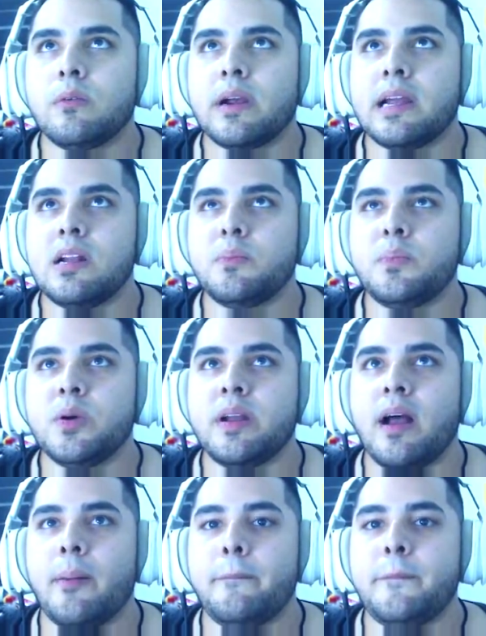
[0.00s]
We're gonna
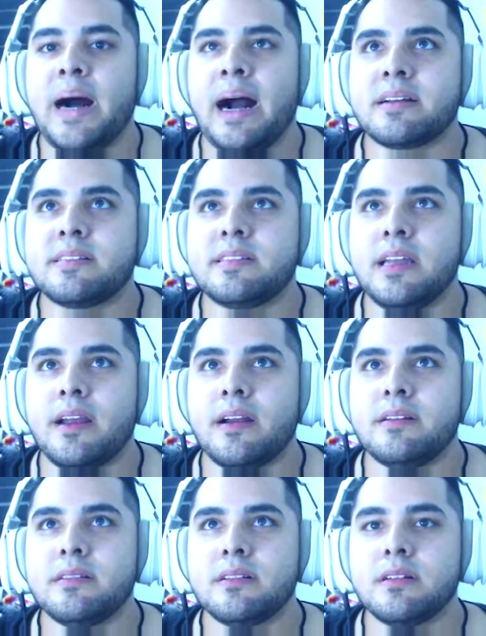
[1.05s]
put a box
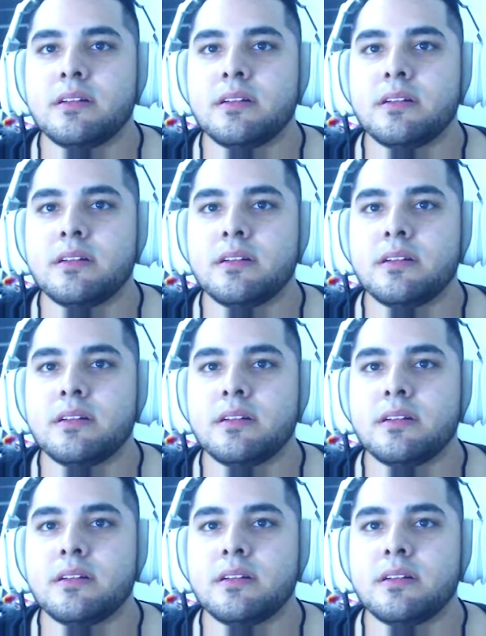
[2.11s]
there,